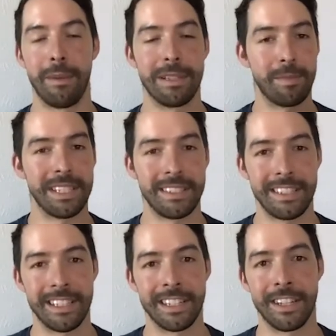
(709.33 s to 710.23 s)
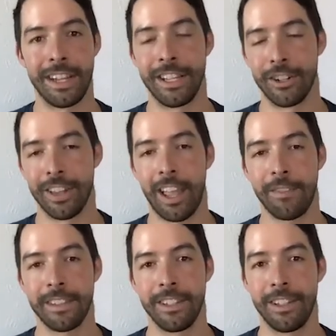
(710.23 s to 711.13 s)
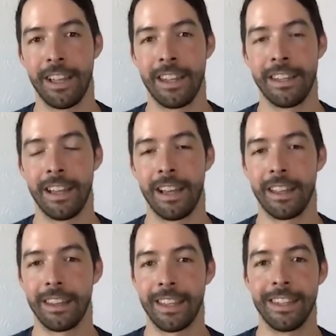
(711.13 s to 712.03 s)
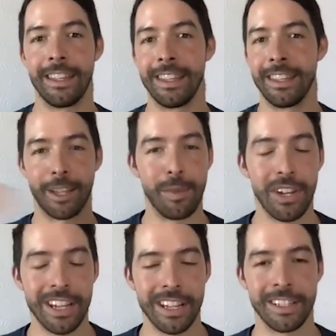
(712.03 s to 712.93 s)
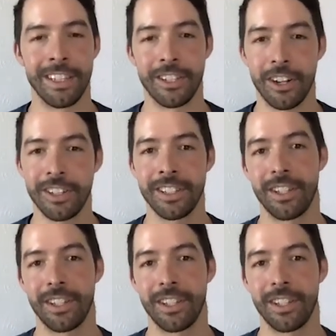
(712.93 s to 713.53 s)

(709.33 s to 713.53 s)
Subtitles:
Maybe it's a busy season in your life and in the community, in the church.